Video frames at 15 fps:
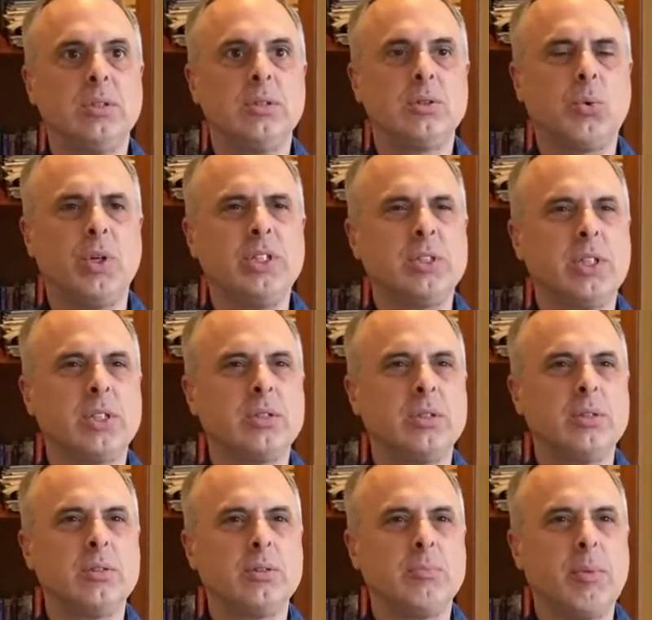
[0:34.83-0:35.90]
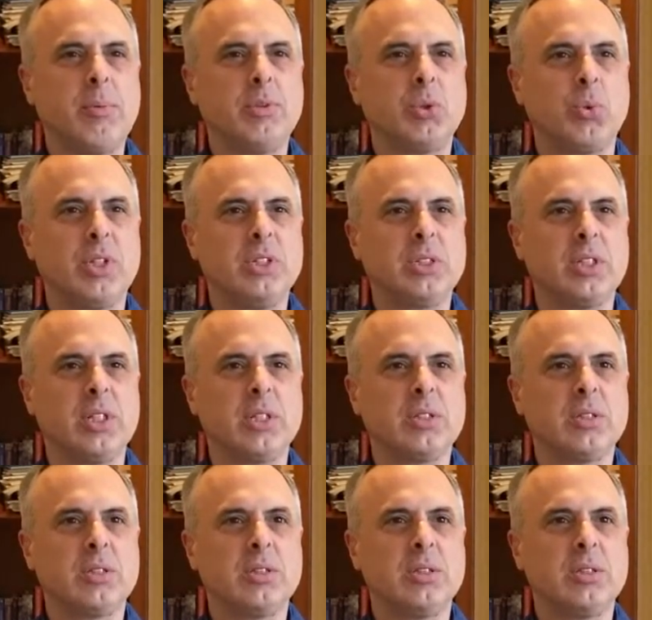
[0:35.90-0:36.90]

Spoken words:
26, maybe 26.